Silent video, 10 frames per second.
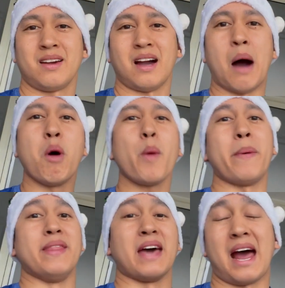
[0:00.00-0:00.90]
I'm
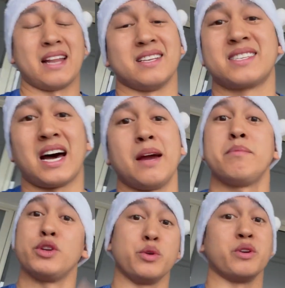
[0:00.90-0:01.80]
hoping that at this
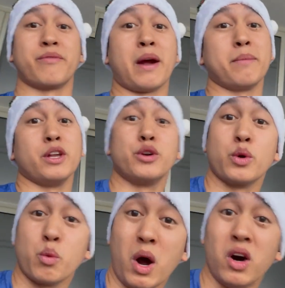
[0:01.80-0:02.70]
time, you and your family are
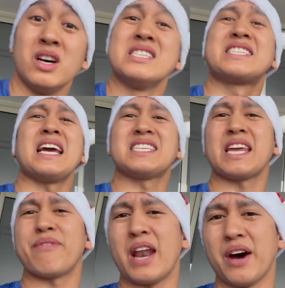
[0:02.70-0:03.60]
doing well, staying
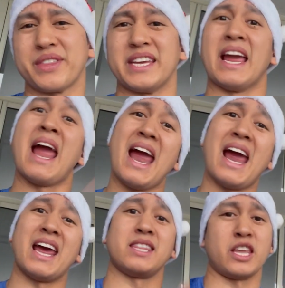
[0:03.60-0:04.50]
safe and healthy,
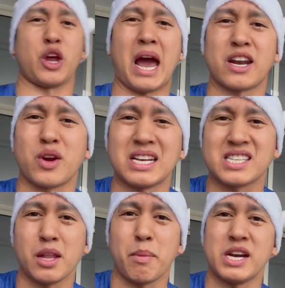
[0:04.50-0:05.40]
and that you had a great
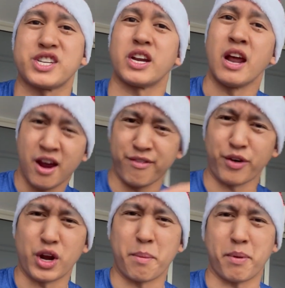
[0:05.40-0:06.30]
celebration for
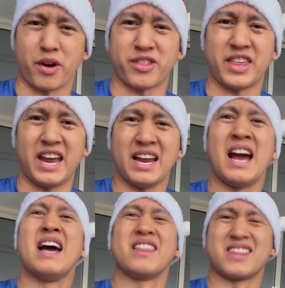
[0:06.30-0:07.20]
your birthday
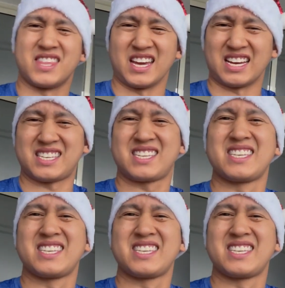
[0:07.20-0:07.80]
this